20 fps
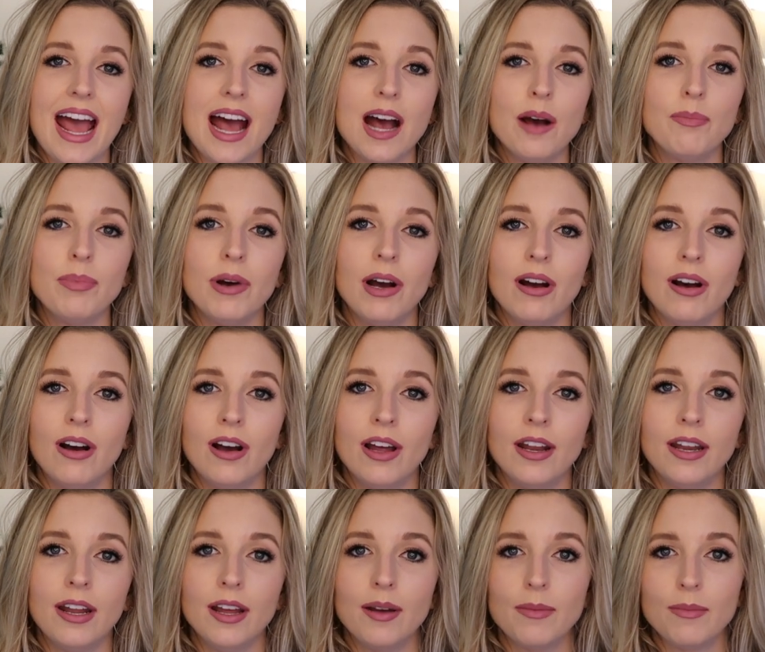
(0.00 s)
app
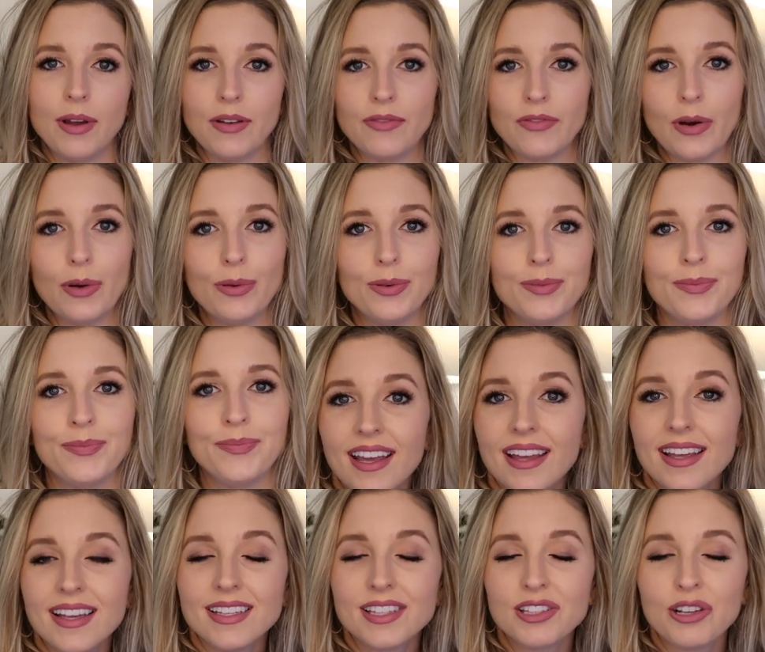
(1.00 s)
on my phone.
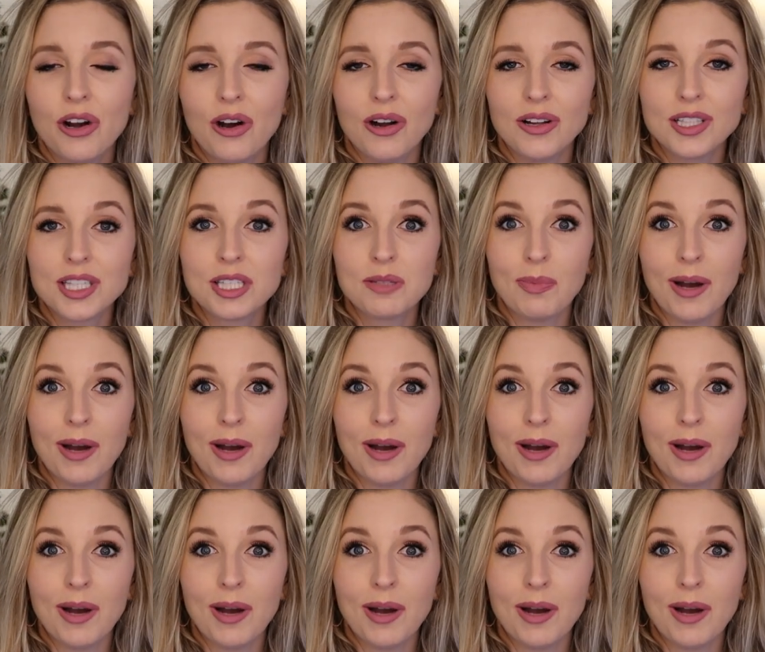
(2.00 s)
It is called